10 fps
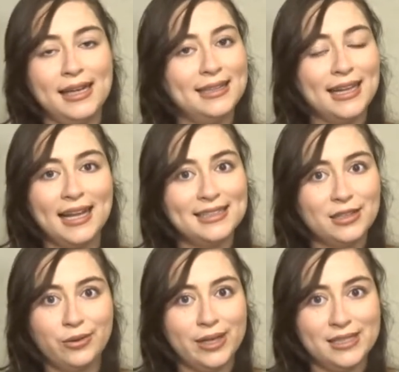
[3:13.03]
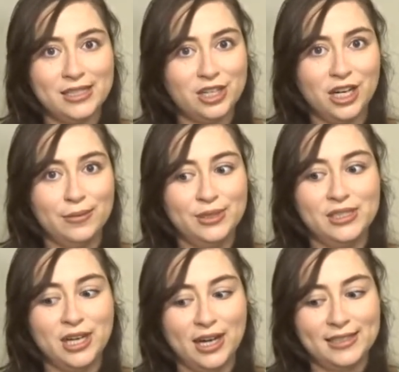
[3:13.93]
that is no easy job to
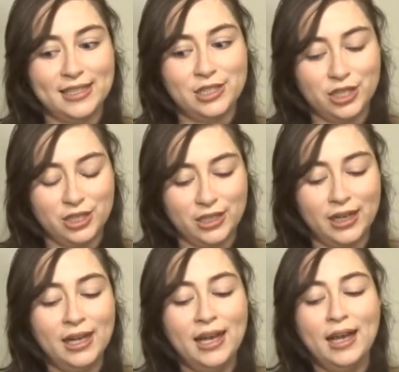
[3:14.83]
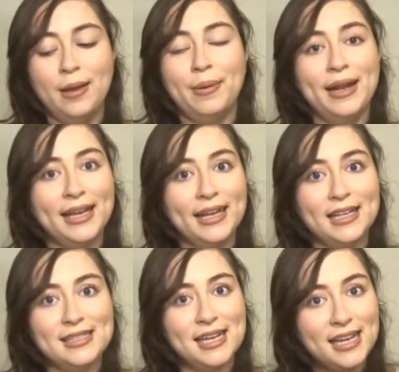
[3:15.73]
toss and turn, but I
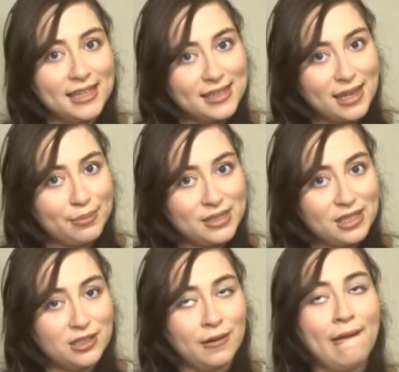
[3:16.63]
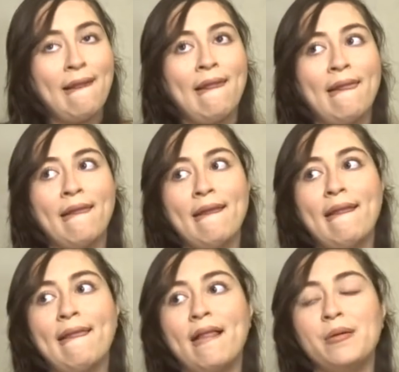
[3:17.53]
cannot stay in that same position,
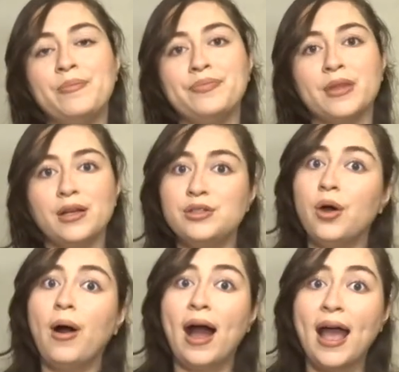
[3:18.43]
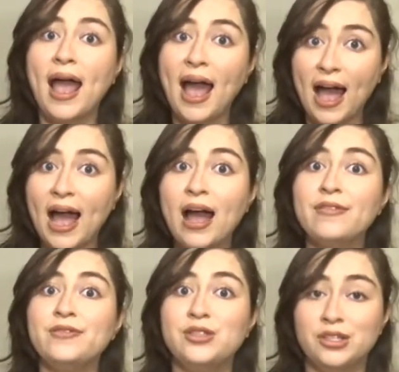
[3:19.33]
so I
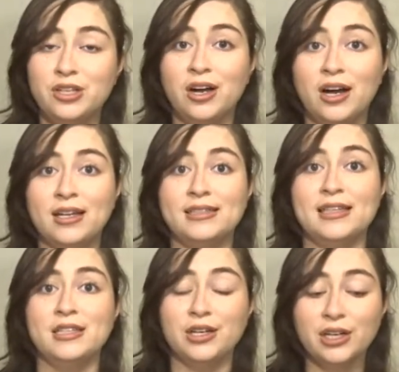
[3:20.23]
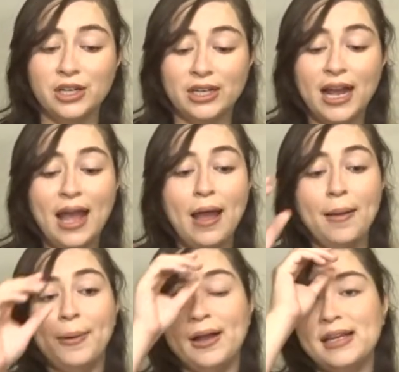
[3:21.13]
have to toss and turn.
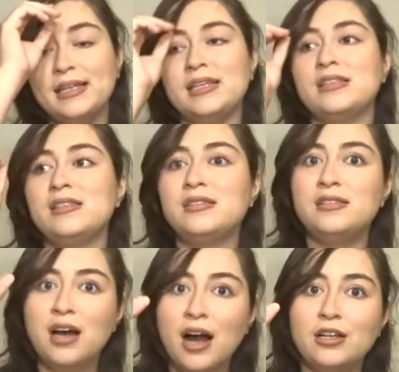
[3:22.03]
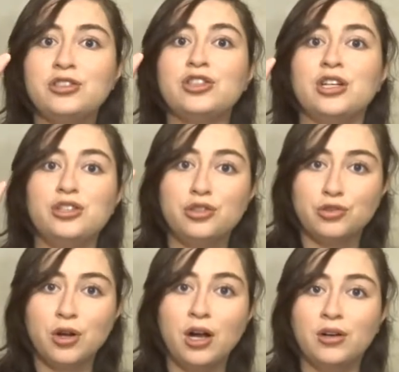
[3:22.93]
But it is such a
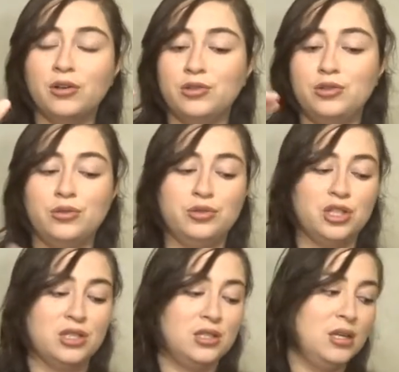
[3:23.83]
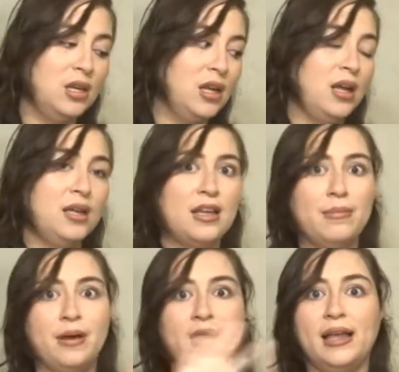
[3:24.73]
struggle to just
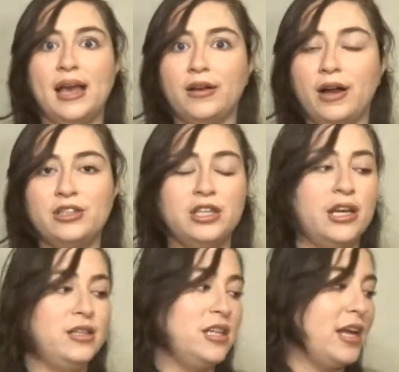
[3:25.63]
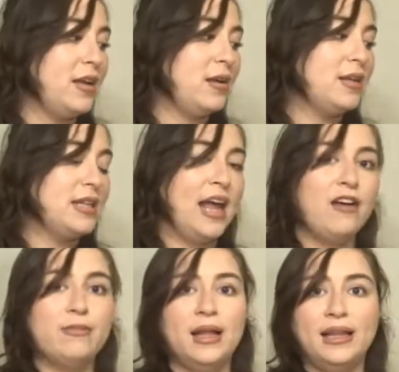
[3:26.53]
get my leg, actually it's like, because I
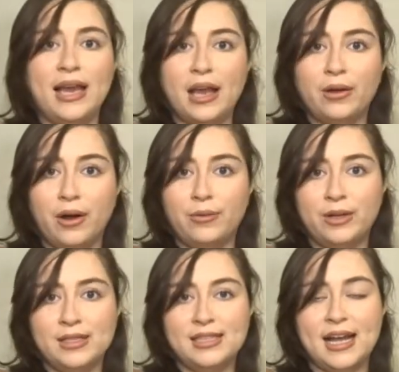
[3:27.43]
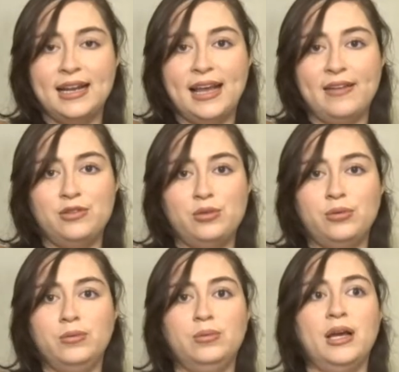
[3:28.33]
have my leg on one side and I have to
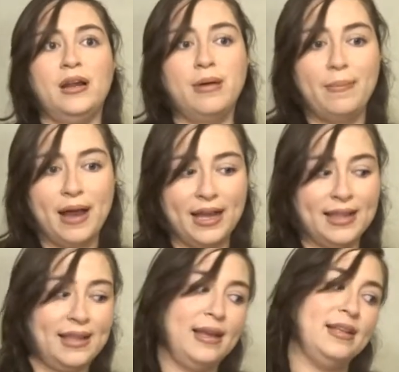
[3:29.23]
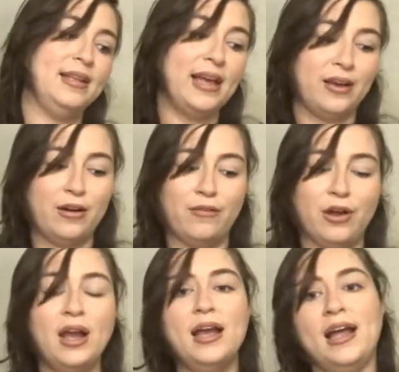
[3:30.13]
get on my back and then get the leg
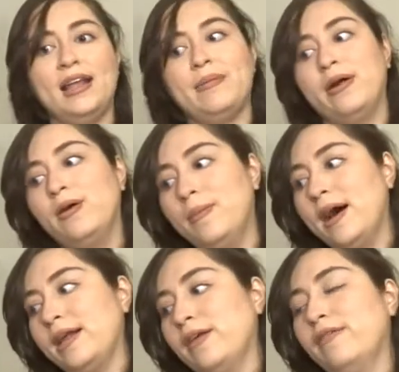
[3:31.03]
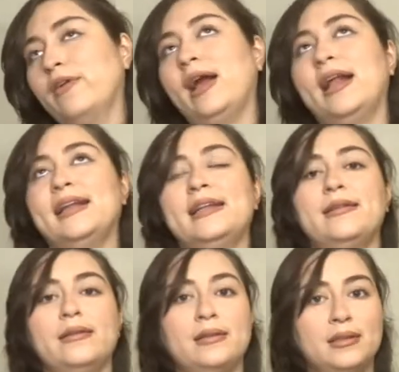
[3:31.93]
over and get my whole body over, and
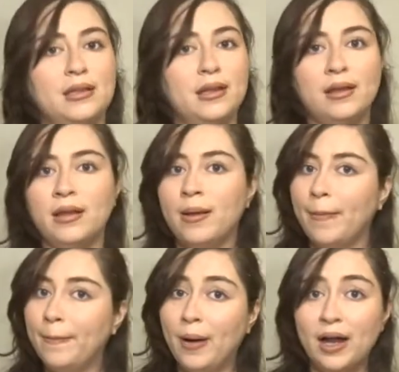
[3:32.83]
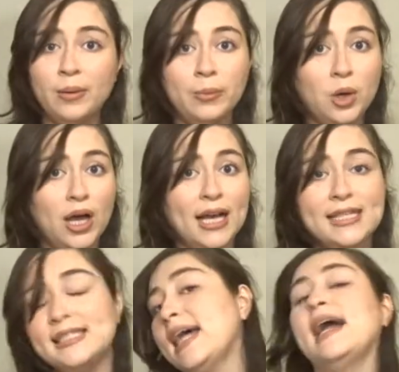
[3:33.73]
bottom
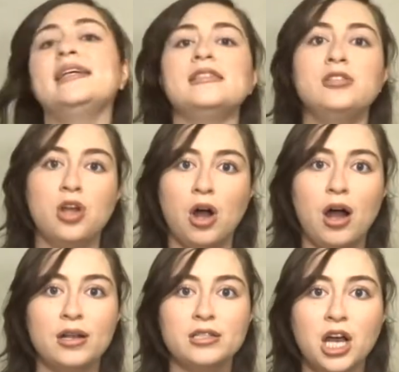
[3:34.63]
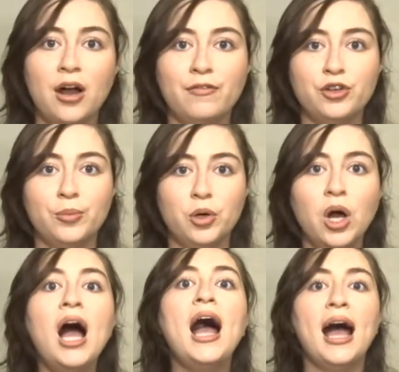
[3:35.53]
wise, that is not comfortable
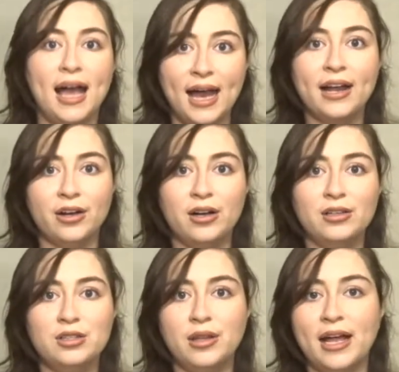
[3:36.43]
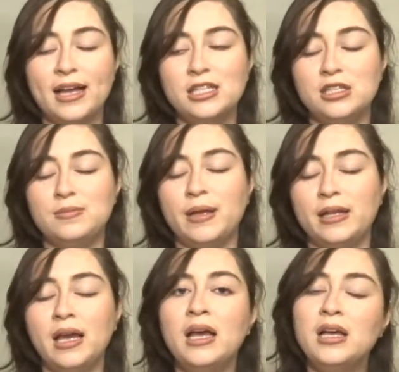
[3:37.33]
at all. So that has just
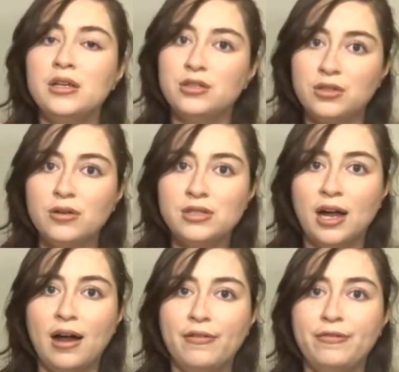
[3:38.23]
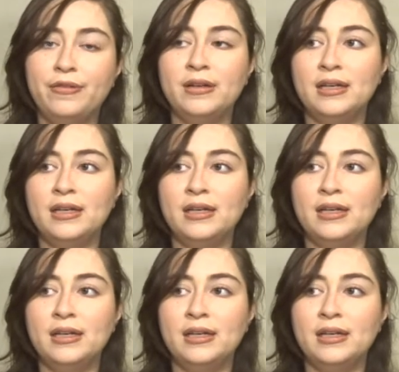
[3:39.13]
been so tough.